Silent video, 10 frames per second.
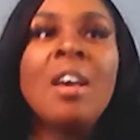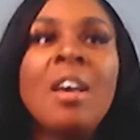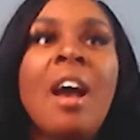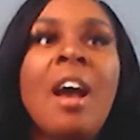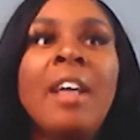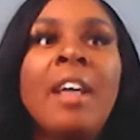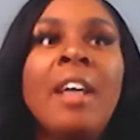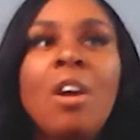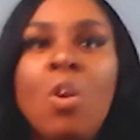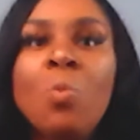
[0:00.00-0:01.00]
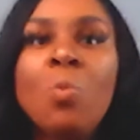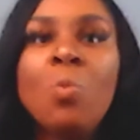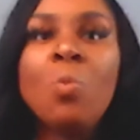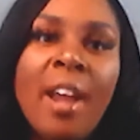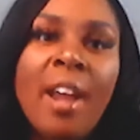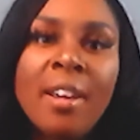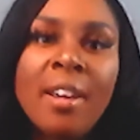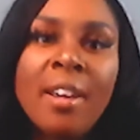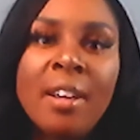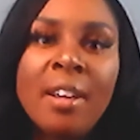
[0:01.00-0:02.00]
I get home one day
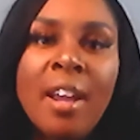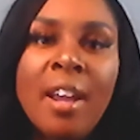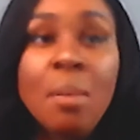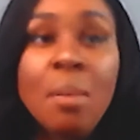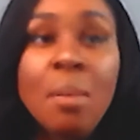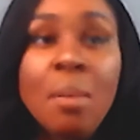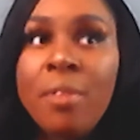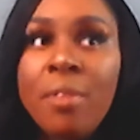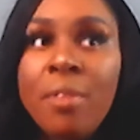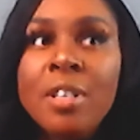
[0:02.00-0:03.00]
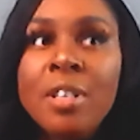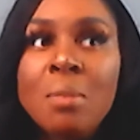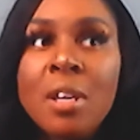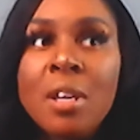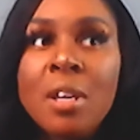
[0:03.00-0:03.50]
and the boyfriend tells me,